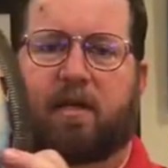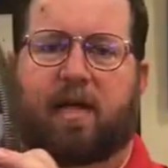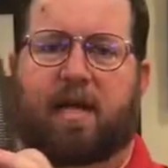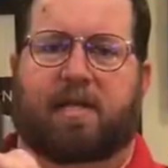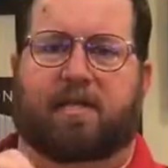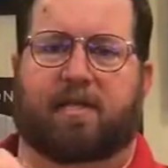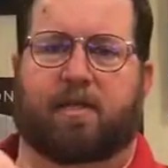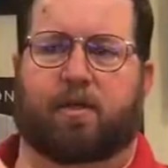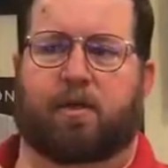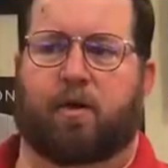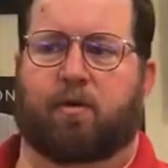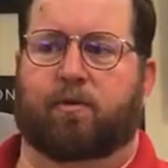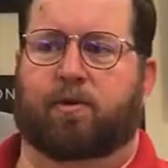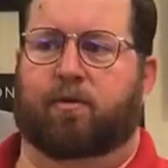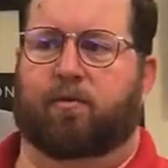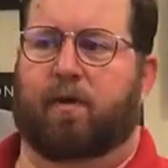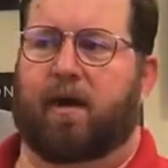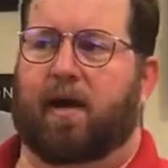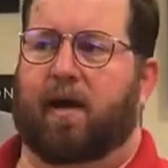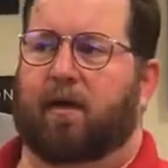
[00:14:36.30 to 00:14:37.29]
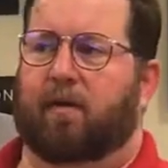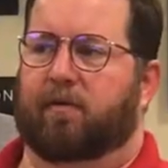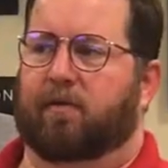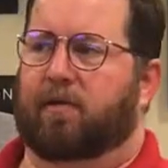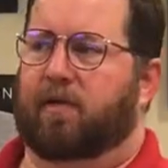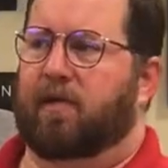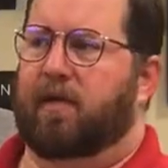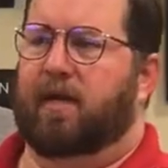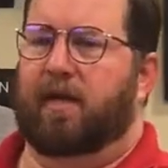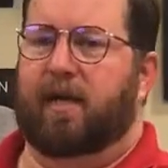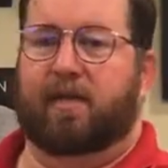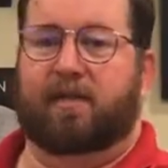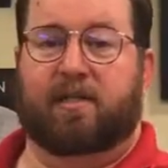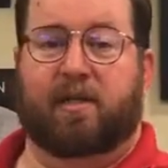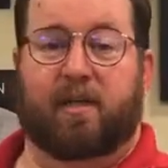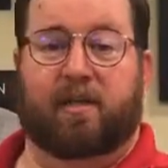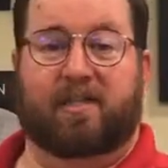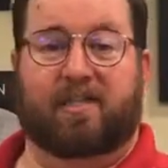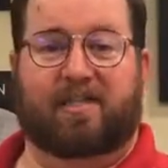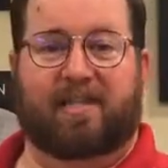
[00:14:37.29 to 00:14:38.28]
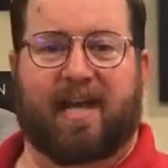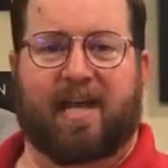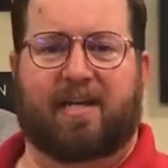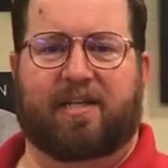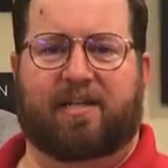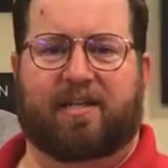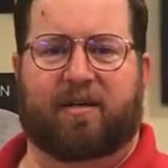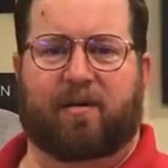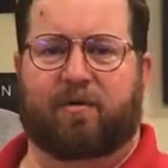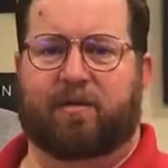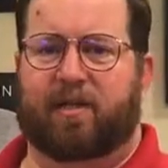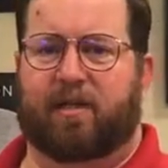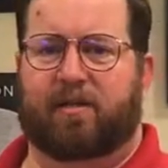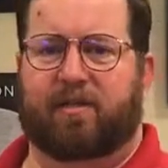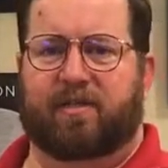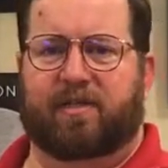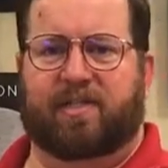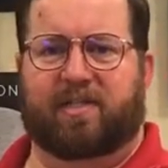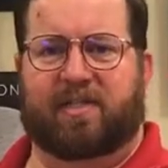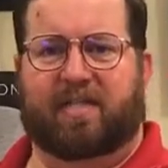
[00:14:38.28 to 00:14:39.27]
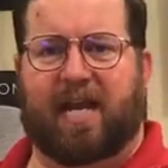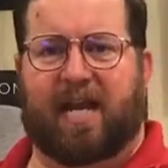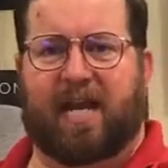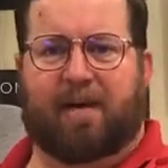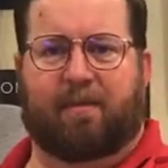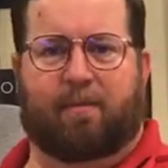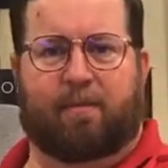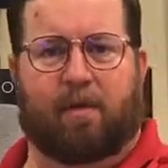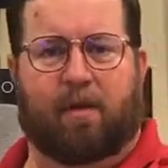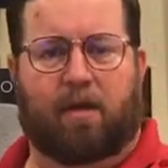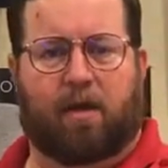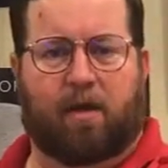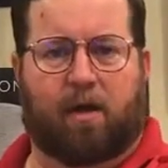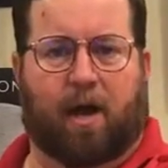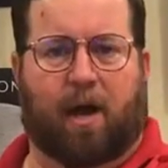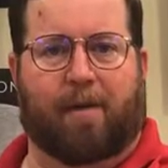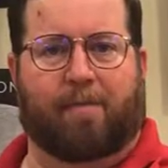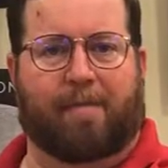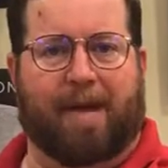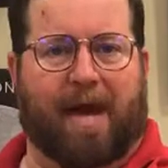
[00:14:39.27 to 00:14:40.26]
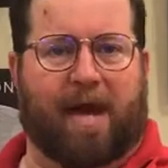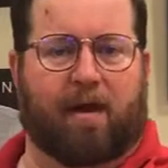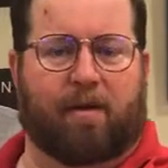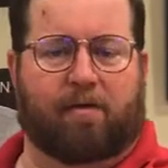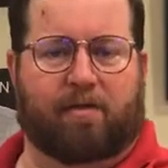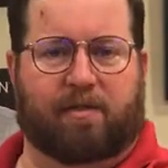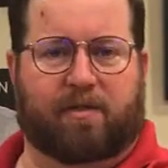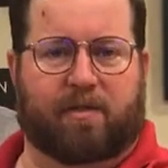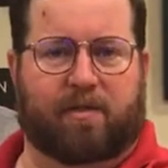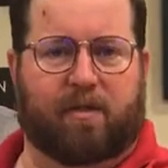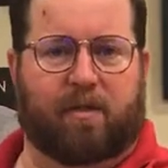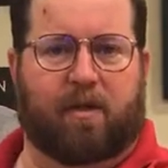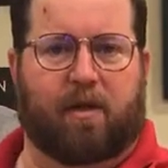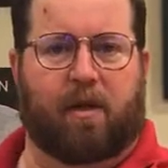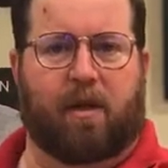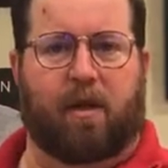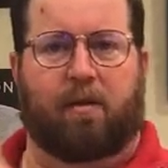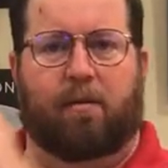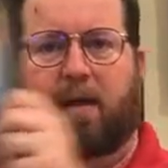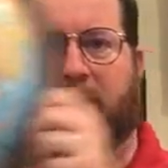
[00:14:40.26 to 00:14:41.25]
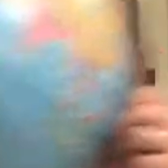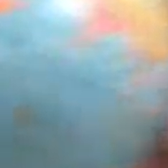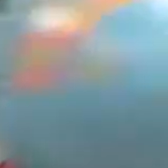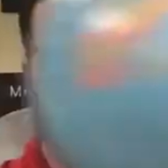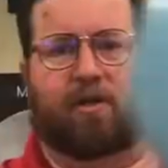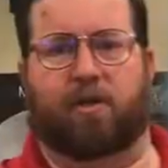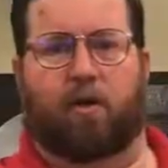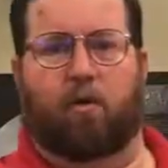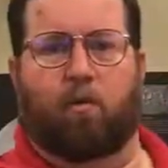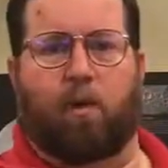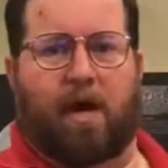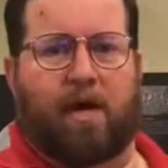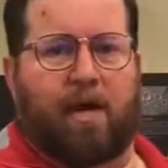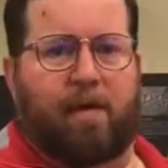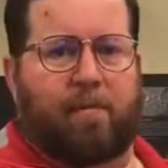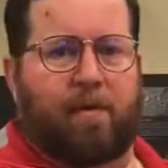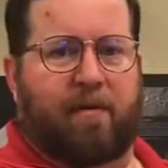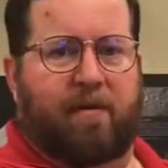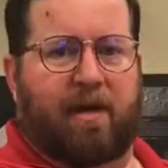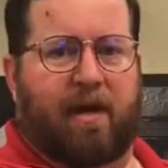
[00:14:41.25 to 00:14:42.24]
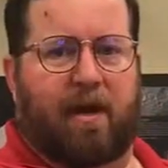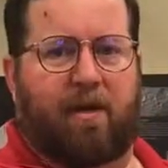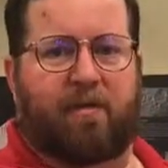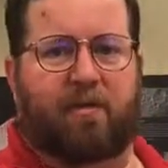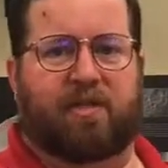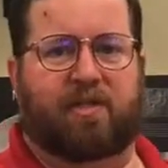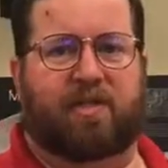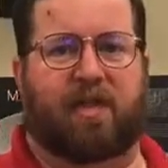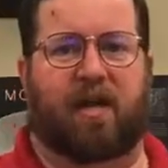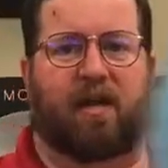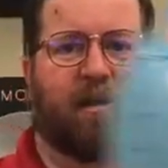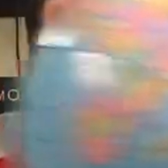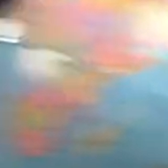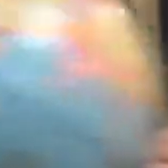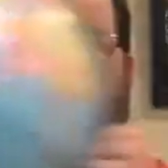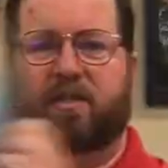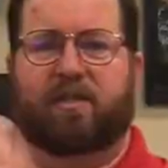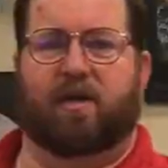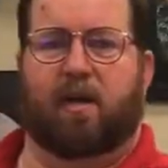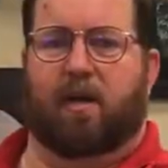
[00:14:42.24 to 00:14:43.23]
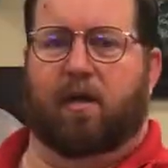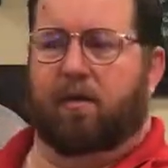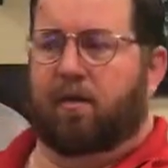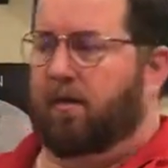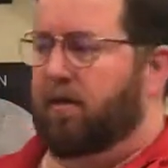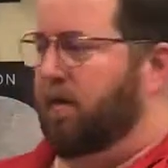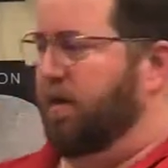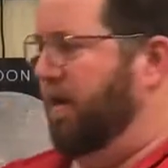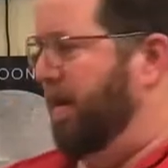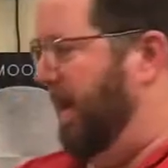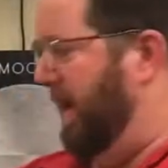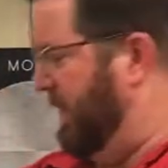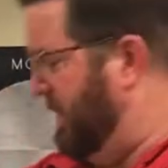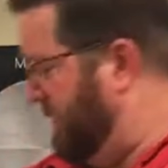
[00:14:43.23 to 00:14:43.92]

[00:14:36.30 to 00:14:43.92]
as it goes around. It's going to stay tilted the same amount. It's just going to wind up on the other side of the sun. And